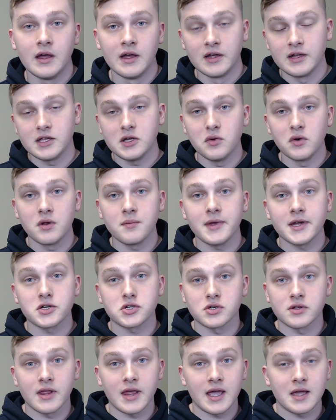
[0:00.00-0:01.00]
You want to make
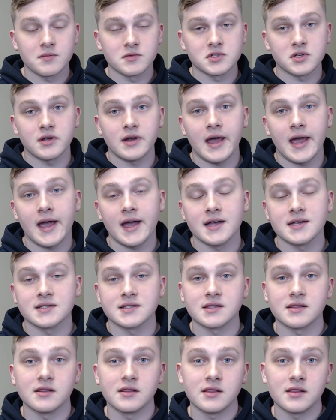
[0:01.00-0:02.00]
sure that Amazon
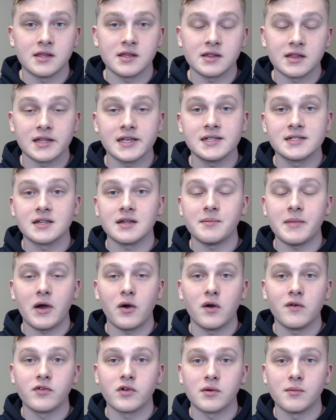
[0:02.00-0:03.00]
has the least
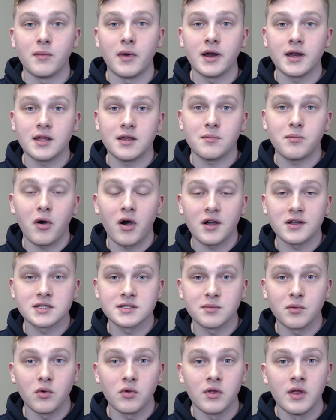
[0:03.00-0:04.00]
amount of your money
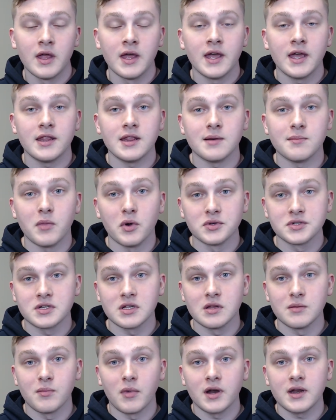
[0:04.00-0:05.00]
possible and that most of
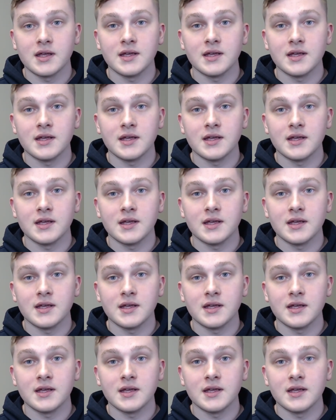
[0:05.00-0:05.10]
the money